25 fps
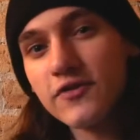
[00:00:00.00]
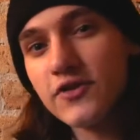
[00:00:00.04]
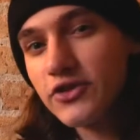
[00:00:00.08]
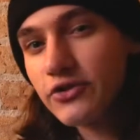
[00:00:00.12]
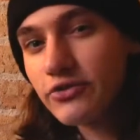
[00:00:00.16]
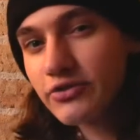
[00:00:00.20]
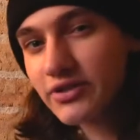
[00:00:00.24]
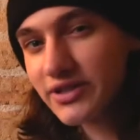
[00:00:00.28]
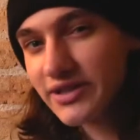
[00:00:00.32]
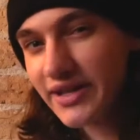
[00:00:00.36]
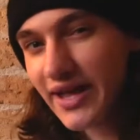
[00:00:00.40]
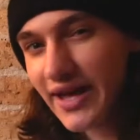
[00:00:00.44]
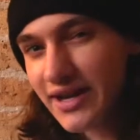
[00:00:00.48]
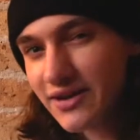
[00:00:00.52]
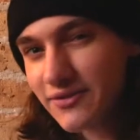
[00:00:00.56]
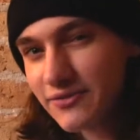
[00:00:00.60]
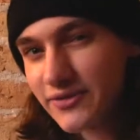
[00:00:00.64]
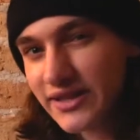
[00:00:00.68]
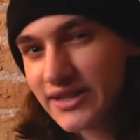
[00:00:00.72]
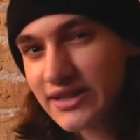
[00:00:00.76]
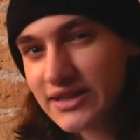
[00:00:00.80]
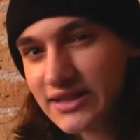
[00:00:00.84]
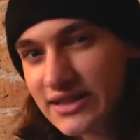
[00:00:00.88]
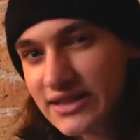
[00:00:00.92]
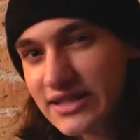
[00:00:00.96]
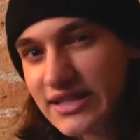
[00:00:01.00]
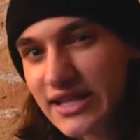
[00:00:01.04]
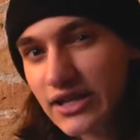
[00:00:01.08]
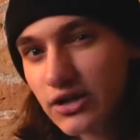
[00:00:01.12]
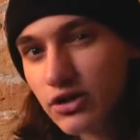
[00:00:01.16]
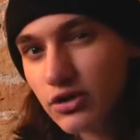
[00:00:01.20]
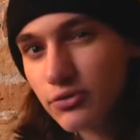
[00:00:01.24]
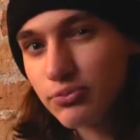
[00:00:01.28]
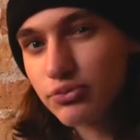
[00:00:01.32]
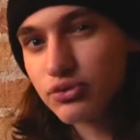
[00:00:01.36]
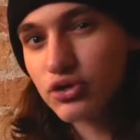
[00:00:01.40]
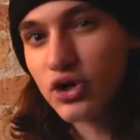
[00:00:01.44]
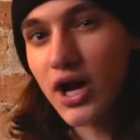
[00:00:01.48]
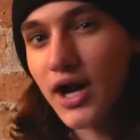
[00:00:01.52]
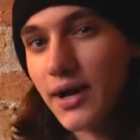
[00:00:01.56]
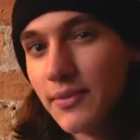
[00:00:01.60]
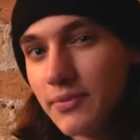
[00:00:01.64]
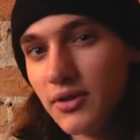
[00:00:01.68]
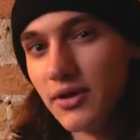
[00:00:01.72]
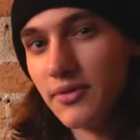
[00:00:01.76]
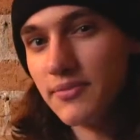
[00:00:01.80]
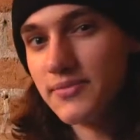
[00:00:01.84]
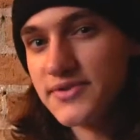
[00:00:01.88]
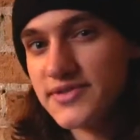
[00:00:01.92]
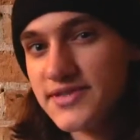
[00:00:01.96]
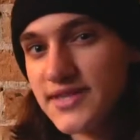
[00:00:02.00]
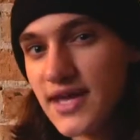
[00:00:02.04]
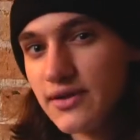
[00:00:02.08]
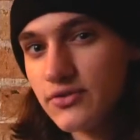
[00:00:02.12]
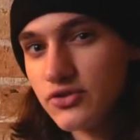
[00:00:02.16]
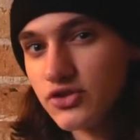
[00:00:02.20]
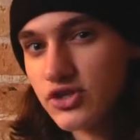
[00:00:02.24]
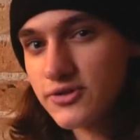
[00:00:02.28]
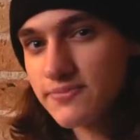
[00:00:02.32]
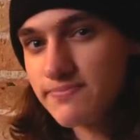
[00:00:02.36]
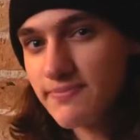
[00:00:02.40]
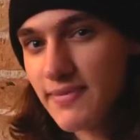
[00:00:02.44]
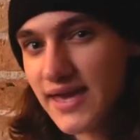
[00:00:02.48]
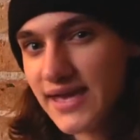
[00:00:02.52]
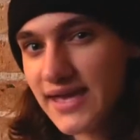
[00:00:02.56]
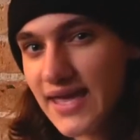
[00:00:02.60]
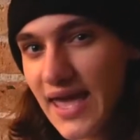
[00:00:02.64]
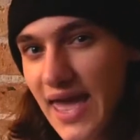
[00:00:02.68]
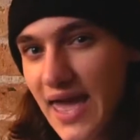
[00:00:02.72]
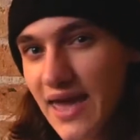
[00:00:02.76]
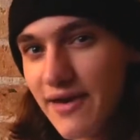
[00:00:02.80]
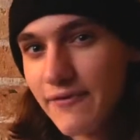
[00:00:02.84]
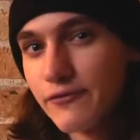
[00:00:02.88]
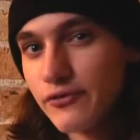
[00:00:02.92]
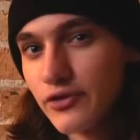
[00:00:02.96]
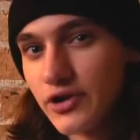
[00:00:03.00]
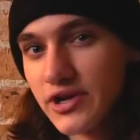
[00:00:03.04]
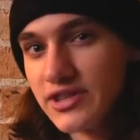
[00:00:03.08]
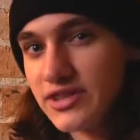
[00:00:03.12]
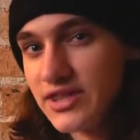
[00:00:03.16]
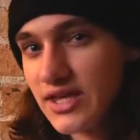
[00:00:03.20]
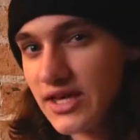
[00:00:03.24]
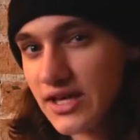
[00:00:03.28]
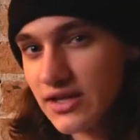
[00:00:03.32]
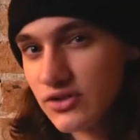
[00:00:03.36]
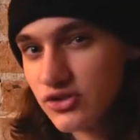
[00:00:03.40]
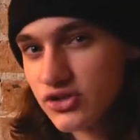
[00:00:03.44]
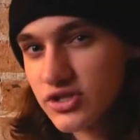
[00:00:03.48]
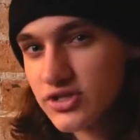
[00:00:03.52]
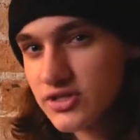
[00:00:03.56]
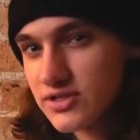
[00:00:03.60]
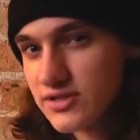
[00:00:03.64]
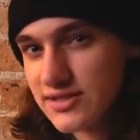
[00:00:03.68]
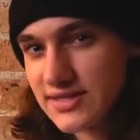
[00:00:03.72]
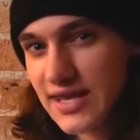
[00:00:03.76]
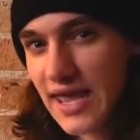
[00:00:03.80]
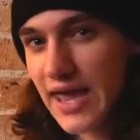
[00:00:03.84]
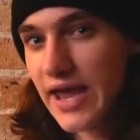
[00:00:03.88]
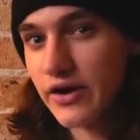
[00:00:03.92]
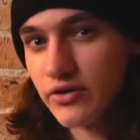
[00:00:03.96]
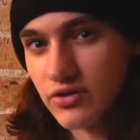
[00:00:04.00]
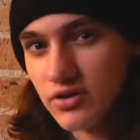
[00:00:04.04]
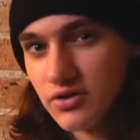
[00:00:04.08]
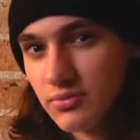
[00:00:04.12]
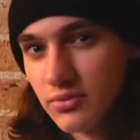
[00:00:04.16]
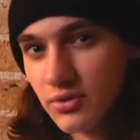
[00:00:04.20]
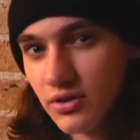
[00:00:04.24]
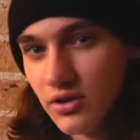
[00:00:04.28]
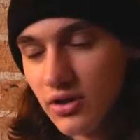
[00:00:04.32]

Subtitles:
There were a lot of little problems that just make everything just terrible.